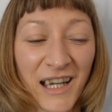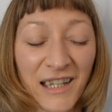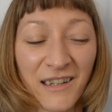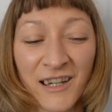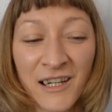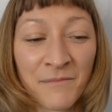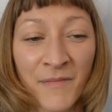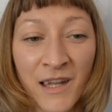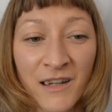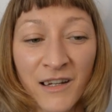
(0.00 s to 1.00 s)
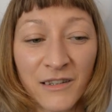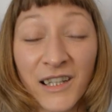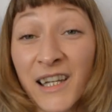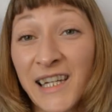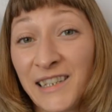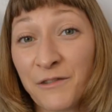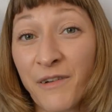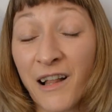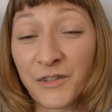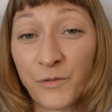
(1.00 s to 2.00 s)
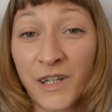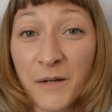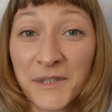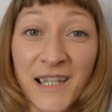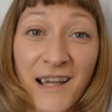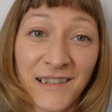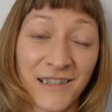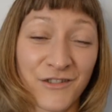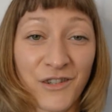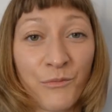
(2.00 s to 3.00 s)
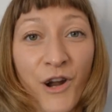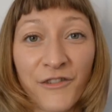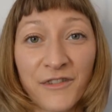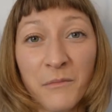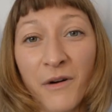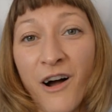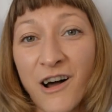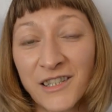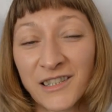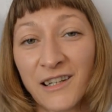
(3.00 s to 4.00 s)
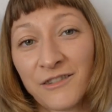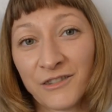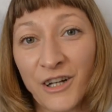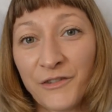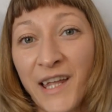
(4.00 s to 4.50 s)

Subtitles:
And the lady felt really upset and she brought the boss, and, you know,